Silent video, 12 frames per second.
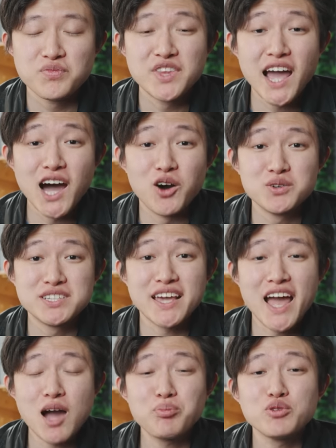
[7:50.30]
Now, the
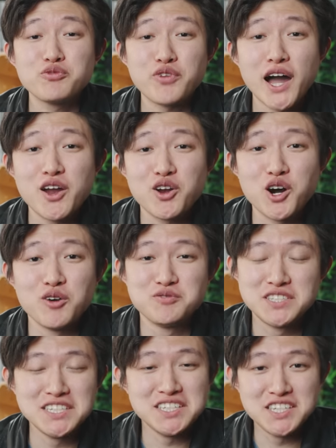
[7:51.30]
amplifier
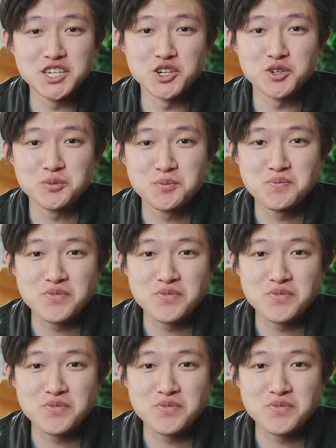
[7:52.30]
of the year.